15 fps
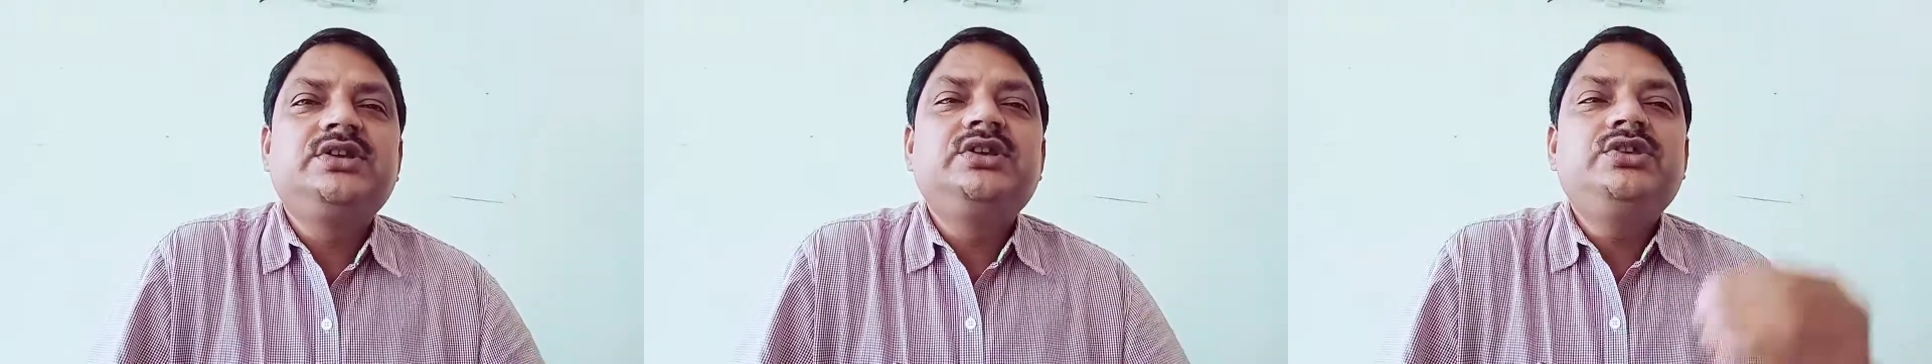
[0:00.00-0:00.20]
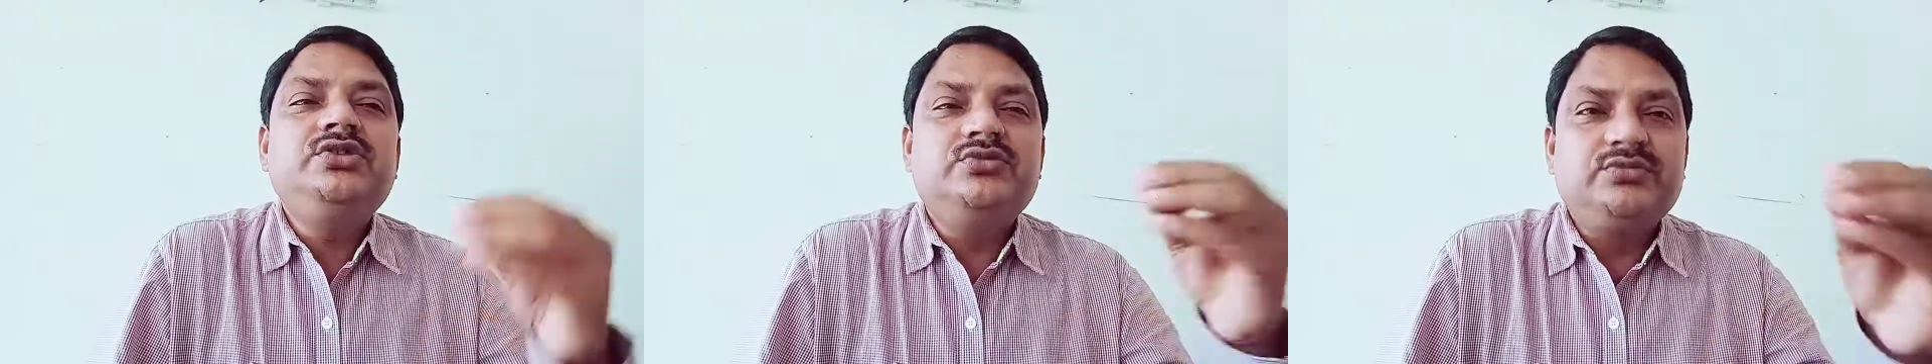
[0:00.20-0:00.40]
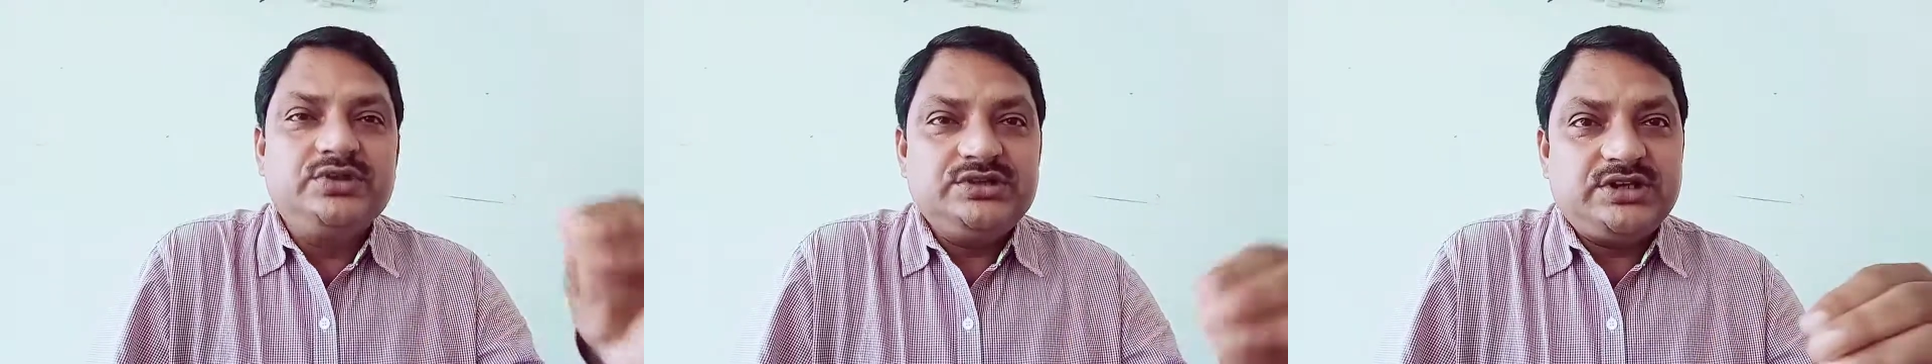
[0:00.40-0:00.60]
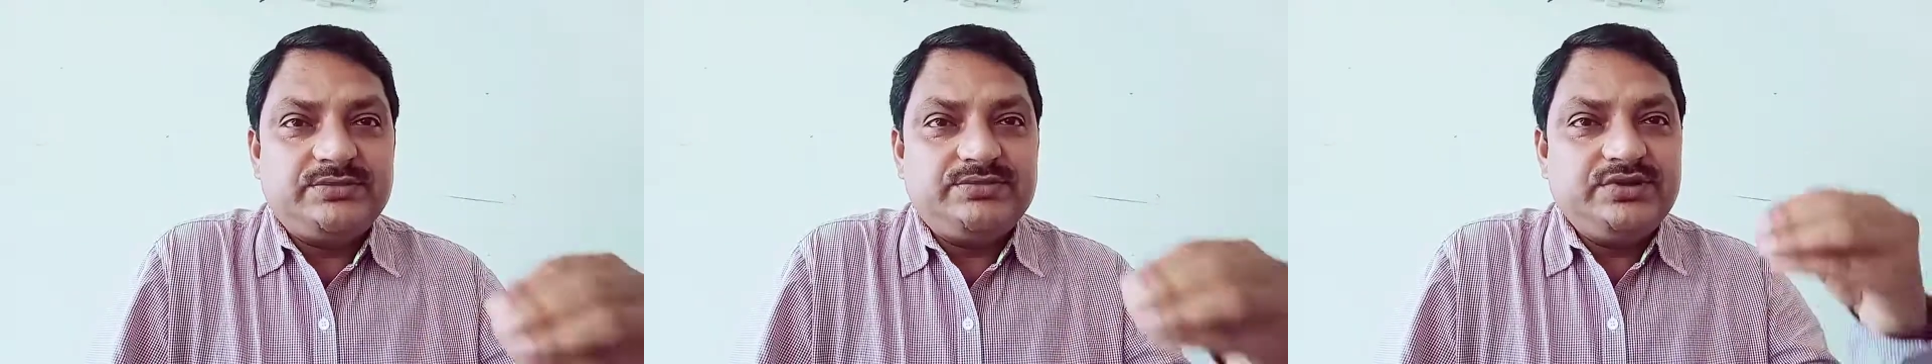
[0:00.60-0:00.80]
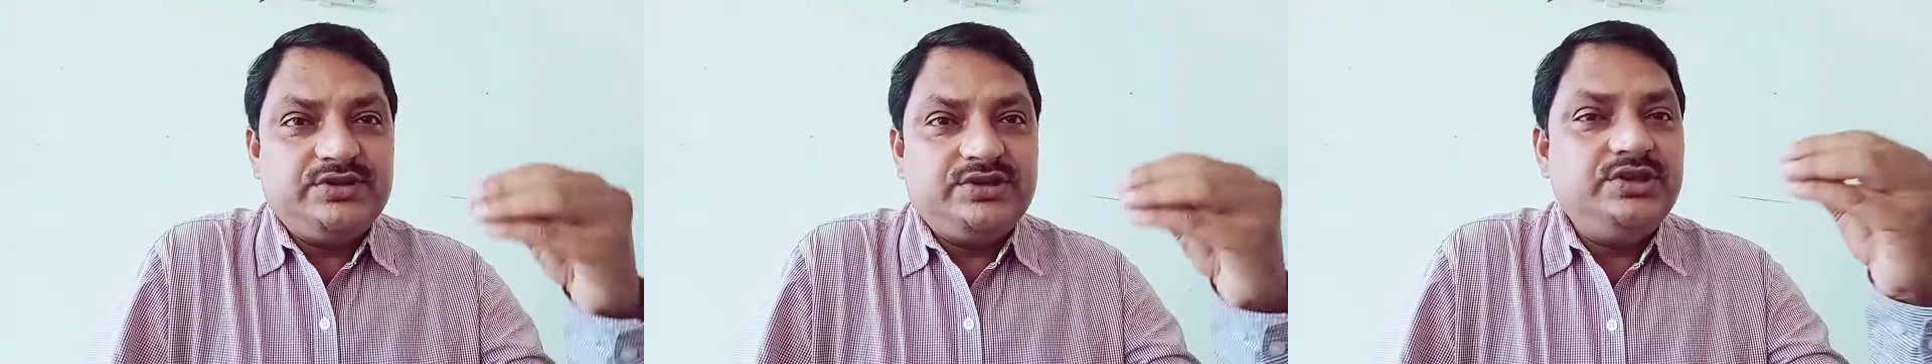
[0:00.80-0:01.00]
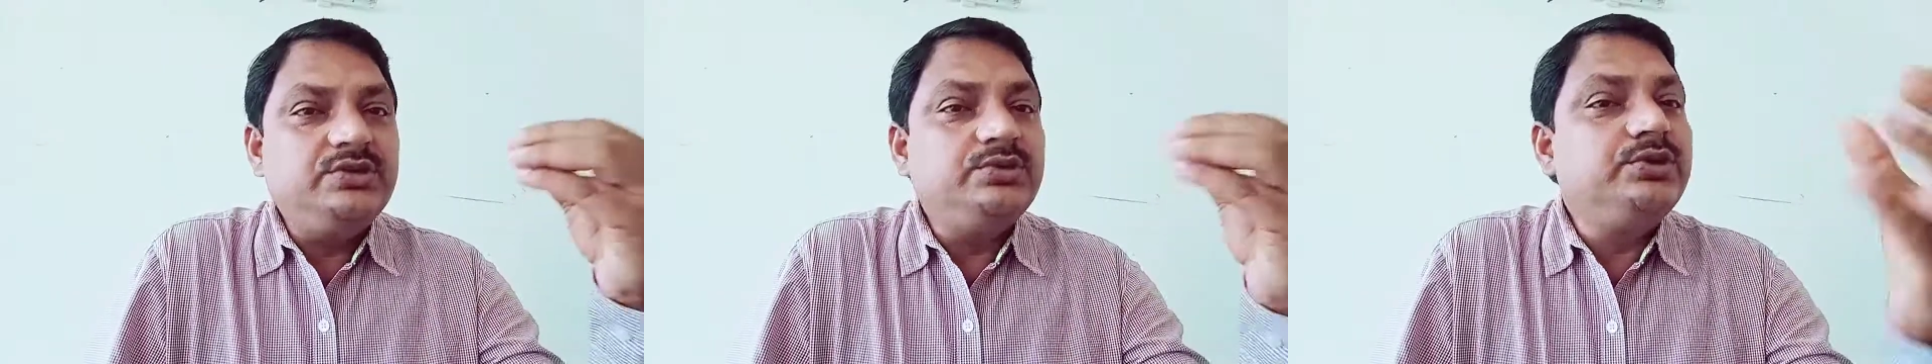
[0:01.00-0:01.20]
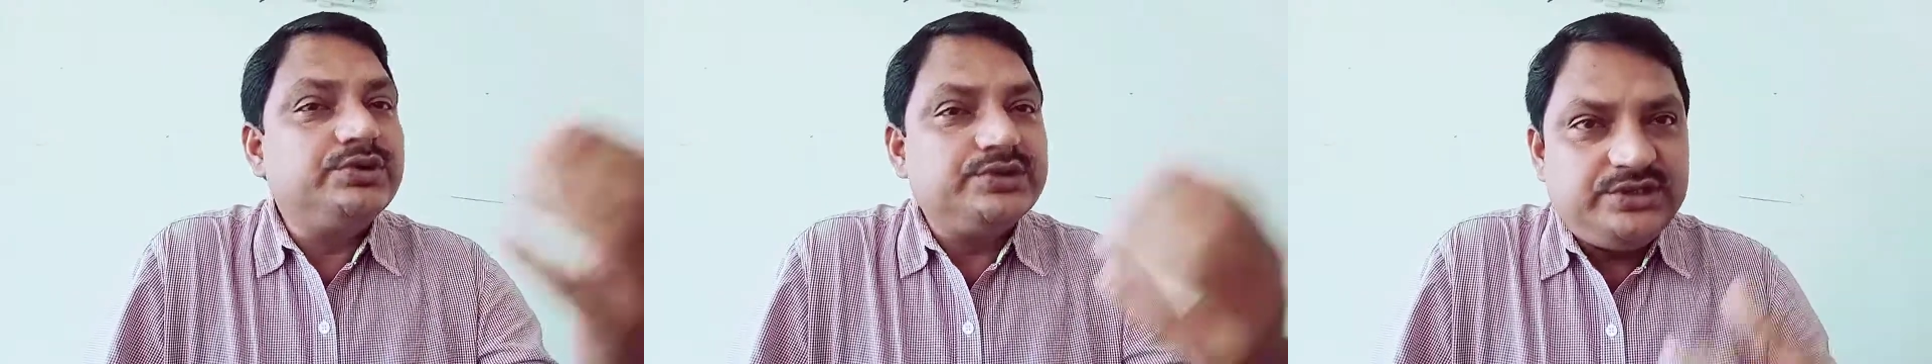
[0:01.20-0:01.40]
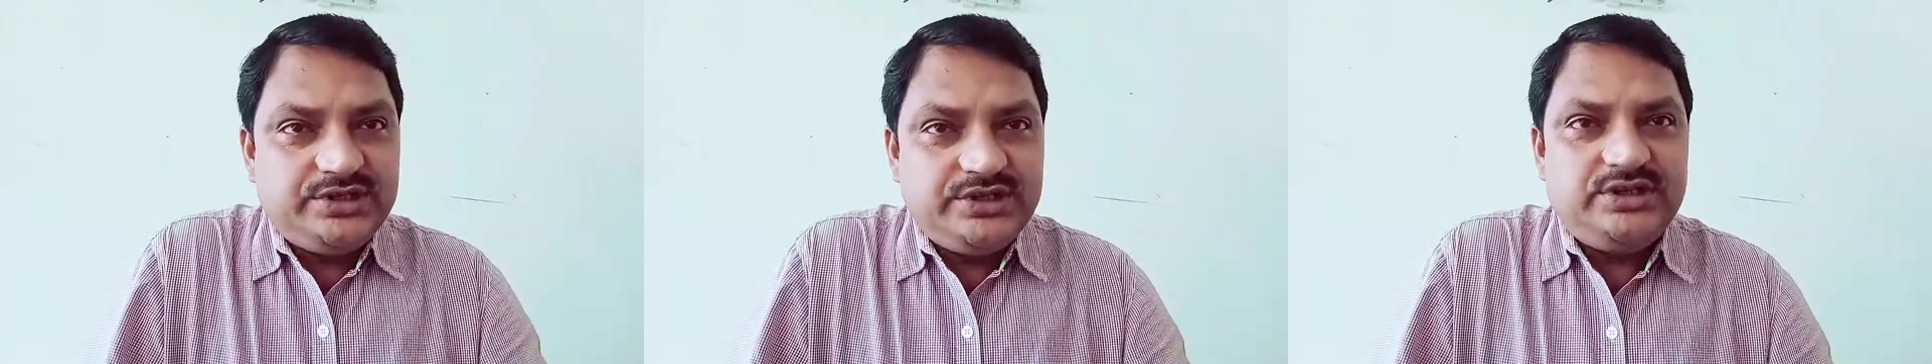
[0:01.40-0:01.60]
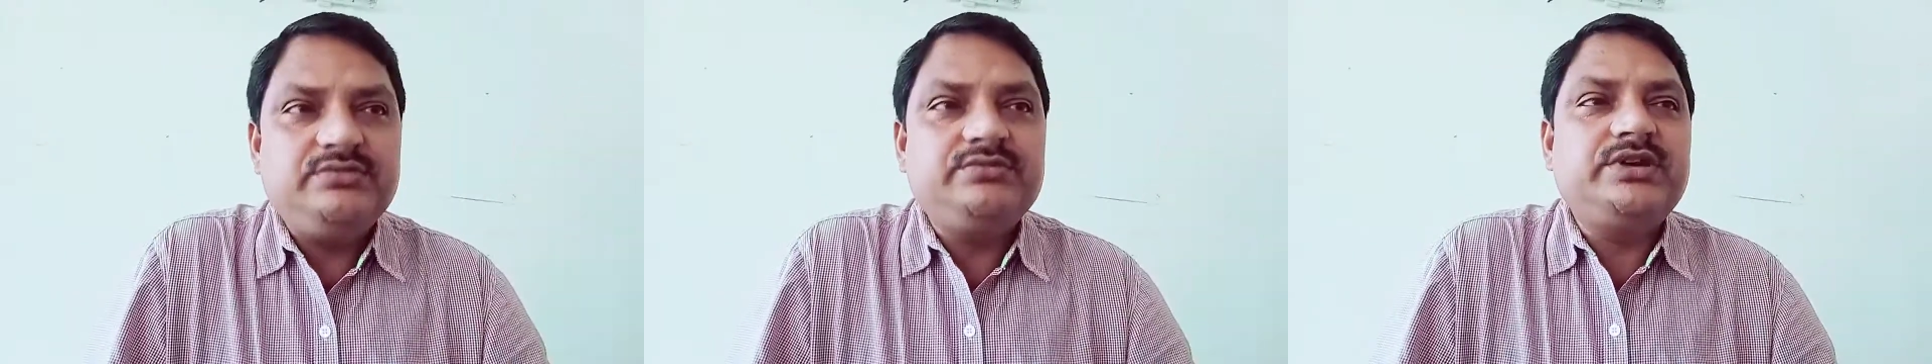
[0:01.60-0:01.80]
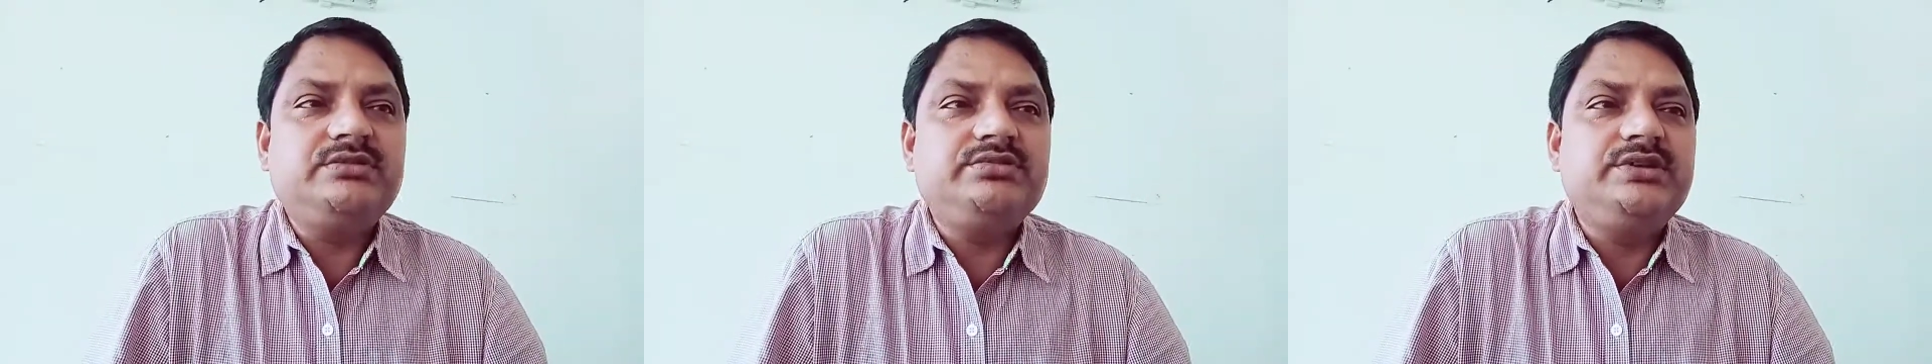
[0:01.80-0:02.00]
you must have curiosity in
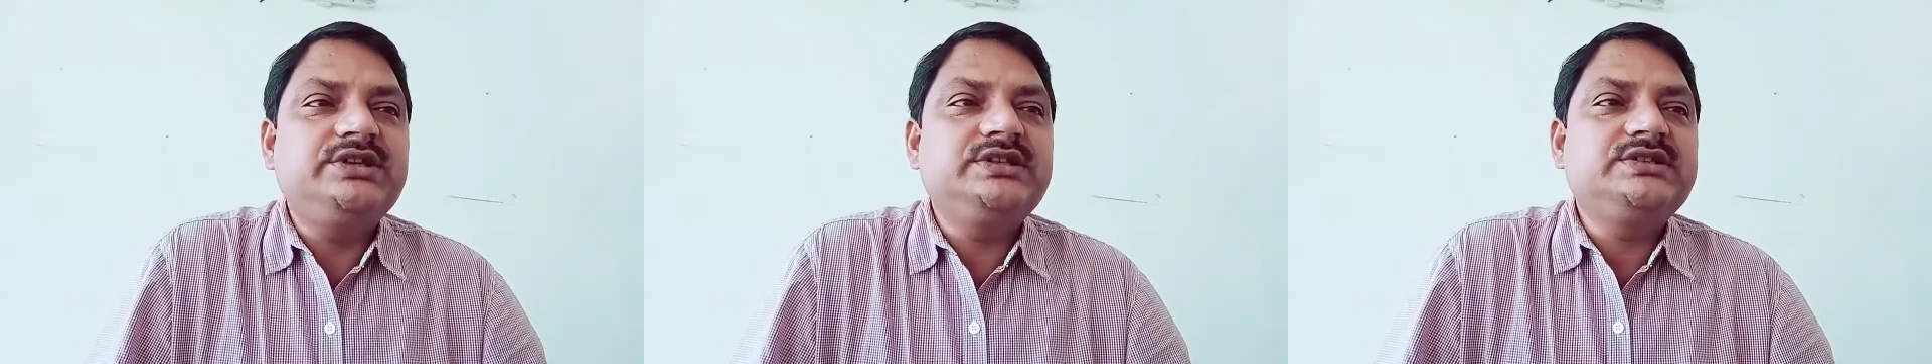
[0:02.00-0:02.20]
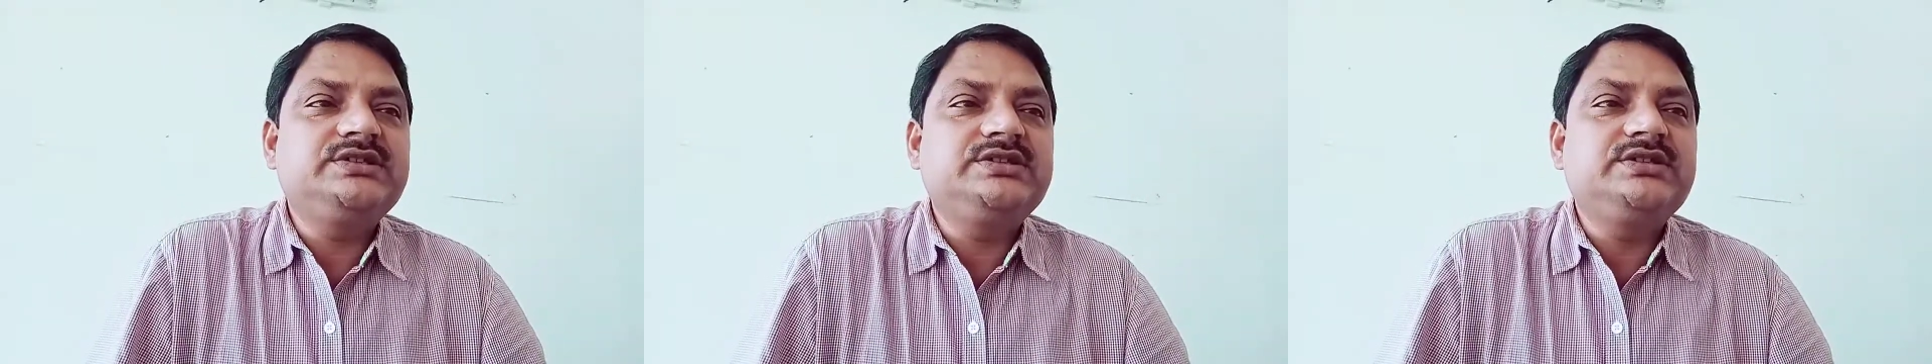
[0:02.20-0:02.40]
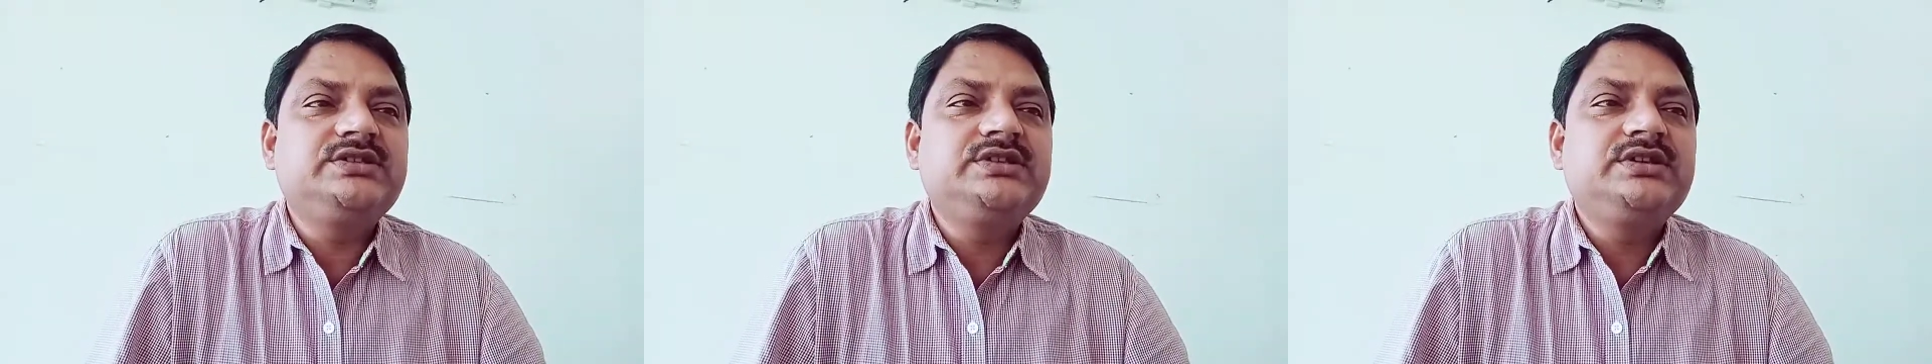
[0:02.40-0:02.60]
mathematics,